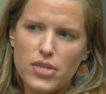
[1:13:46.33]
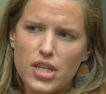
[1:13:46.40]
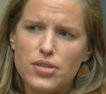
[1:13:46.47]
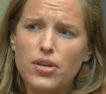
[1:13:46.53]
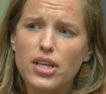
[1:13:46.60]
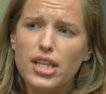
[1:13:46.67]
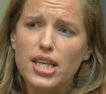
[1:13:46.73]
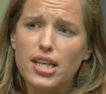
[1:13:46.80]

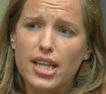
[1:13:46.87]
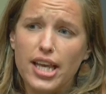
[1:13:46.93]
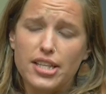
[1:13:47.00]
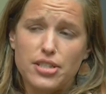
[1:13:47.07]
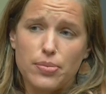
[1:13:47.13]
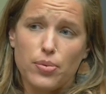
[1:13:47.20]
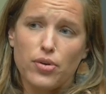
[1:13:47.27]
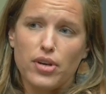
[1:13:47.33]
So I think
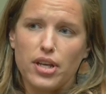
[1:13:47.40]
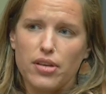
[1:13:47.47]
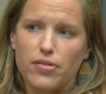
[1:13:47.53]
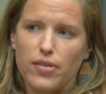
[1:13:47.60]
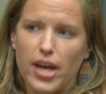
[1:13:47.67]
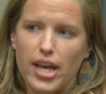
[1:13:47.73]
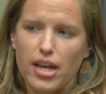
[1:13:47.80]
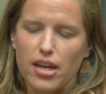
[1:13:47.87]
like supporting
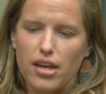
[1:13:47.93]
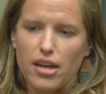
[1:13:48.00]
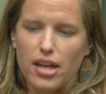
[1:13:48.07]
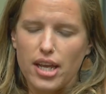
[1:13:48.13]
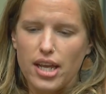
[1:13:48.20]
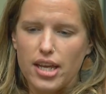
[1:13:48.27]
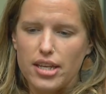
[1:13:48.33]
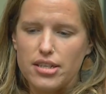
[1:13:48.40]
fire
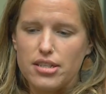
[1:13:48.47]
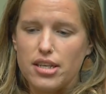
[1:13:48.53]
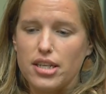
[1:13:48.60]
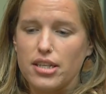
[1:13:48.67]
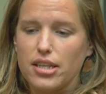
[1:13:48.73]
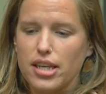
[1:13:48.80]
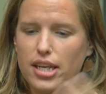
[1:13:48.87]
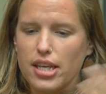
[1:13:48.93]
and,
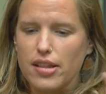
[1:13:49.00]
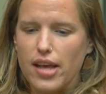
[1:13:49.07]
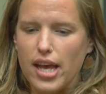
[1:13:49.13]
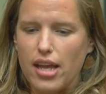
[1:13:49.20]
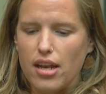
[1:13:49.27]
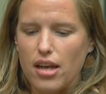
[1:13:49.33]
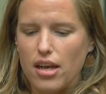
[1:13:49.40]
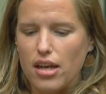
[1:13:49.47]
and getting
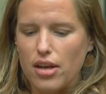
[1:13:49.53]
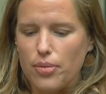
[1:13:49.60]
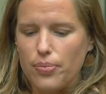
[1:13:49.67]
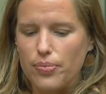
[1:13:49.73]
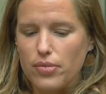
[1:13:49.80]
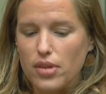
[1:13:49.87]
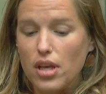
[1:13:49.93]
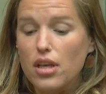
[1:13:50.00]
that,
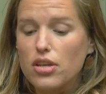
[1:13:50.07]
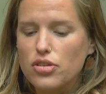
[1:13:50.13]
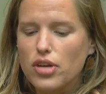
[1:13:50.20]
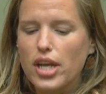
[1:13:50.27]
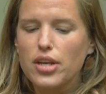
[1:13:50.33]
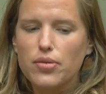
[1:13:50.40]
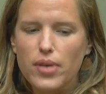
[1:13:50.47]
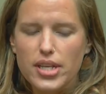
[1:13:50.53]
um,
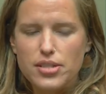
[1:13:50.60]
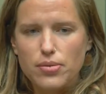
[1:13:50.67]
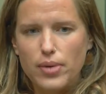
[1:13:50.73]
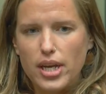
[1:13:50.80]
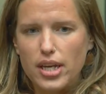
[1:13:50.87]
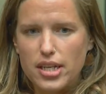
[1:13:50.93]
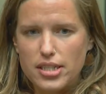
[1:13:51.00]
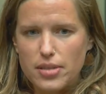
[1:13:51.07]
trying to raise
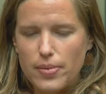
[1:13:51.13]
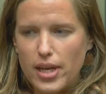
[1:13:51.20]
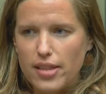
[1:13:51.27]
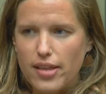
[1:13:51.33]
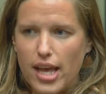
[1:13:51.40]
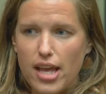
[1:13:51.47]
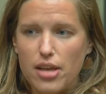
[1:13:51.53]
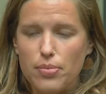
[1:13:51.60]
awareness
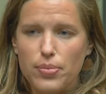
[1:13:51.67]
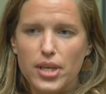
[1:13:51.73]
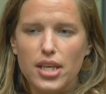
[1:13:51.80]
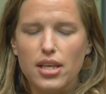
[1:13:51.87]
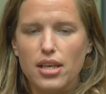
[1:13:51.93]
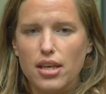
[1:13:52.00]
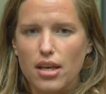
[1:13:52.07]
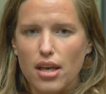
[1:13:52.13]
about that and
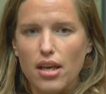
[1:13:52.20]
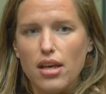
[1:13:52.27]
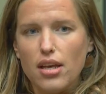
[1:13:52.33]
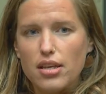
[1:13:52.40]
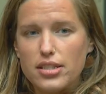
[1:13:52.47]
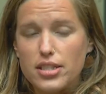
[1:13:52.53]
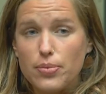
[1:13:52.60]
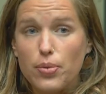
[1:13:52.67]
be
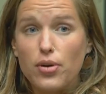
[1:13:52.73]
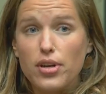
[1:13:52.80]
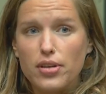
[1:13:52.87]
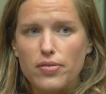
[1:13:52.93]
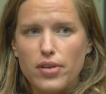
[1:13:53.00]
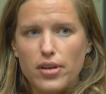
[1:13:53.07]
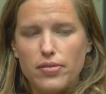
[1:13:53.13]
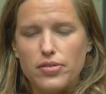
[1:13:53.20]

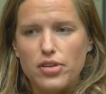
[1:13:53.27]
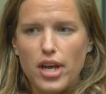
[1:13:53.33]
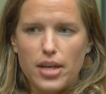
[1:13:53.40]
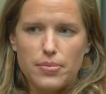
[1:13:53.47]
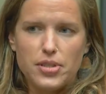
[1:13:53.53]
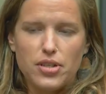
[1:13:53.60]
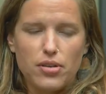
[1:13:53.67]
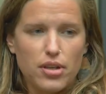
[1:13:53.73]
supportive of
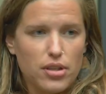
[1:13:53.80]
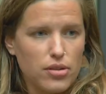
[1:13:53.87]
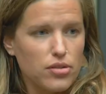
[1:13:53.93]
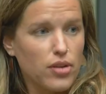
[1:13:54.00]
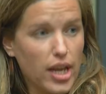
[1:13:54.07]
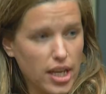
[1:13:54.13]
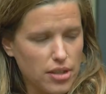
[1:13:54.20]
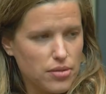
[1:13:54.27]
tribes who are
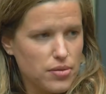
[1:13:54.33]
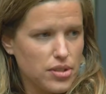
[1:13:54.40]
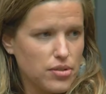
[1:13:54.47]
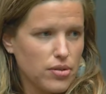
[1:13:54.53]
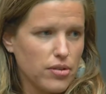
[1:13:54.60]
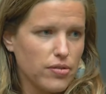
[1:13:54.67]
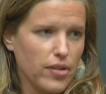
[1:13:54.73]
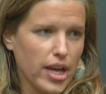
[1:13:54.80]
trying to
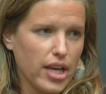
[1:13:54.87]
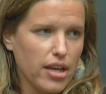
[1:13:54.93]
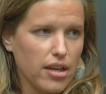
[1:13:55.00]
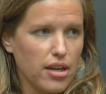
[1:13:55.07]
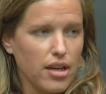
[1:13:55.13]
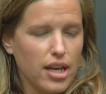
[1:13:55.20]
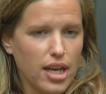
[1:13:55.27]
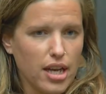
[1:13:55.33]
restore
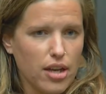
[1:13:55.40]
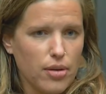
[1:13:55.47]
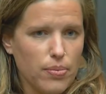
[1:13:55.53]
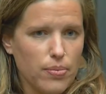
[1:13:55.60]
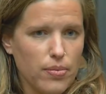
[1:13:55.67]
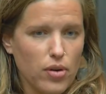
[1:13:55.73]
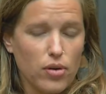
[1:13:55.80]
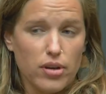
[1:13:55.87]
fire
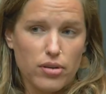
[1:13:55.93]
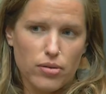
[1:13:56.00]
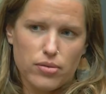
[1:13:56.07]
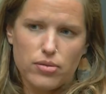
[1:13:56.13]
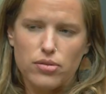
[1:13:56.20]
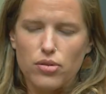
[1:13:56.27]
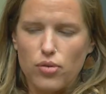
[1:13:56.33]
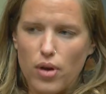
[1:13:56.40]
um, or
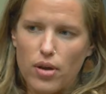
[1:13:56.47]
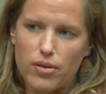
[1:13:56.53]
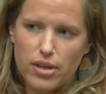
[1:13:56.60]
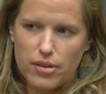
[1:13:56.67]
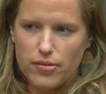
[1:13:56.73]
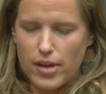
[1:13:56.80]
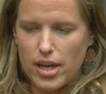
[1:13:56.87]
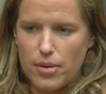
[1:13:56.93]
grow
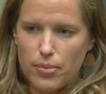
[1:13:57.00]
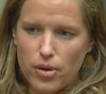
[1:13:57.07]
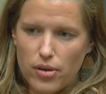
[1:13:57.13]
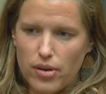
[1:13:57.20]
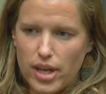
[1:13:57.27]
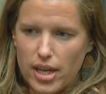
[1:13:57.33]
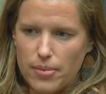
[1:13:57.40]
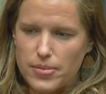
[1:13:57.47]
their fire
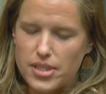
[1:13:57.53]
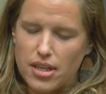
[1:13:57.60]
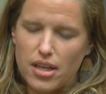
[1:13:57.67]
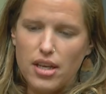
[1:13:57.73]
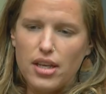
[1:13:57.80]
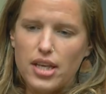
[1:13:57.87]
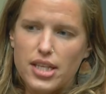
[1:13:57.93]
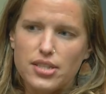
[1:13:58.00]
programs
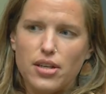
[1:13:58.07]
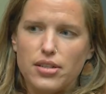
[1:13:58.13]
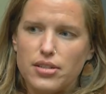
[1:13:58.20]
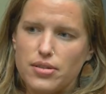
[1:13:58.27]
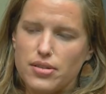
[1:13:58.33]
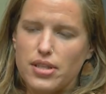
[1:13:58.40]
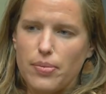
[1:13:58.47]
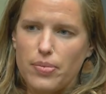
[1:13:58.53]
is
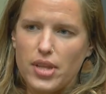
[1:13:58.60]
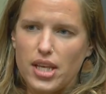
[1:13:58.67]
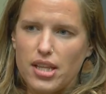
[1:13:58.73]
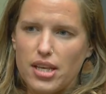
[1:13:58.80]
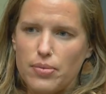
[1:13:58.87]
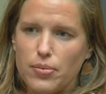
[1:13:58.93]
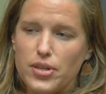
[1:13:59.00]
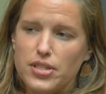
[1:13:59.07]
also
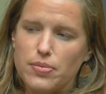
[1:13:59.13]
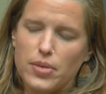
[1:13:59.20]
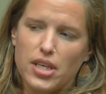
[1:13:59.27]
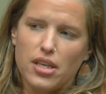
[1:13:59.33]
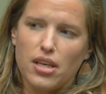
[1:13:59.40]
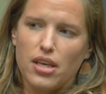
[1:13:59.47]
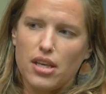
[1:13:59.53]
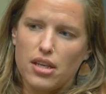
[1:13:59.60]
something that puts
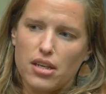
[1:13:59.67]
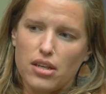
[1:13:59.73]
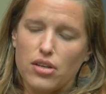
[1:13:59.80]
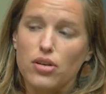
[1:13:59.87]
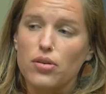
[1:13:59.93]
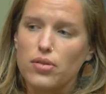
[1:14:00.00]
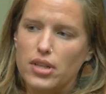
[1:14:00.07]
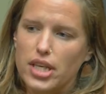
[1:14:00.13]
me in
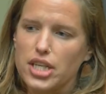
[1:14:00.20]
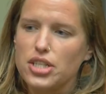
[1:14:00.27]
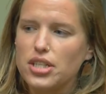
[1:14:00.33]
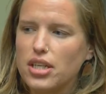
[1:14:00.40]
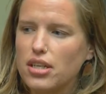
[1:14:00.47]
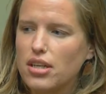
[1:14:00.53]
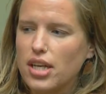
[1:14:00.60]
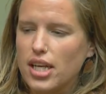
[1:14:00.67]
good
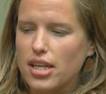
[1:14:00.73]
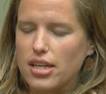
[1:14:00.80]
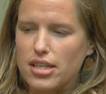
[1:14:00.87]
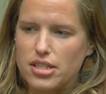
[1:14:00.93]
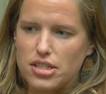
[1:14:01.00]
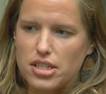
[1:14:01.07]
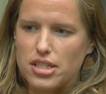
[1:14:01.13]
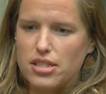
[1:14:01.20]
relation and
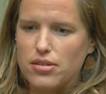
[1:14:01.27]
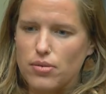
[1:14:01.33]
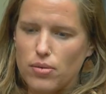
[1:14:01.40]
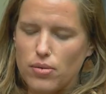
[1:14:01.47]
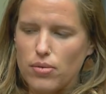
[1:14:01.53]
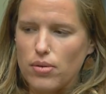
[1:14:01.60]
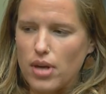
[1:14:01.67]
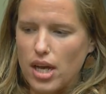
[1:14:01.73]
is just
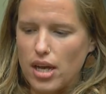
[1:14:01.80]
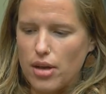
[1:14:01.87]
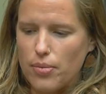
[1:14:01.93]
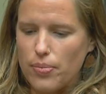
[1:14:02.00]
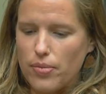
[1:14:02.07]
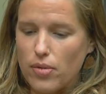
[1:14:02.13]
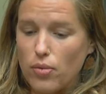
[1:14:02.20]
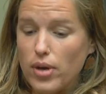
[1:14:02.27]

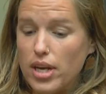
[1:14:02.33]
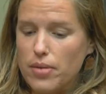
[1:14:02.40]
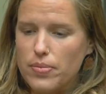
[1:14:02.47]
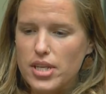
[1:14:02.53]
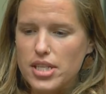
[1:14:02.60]
um, what it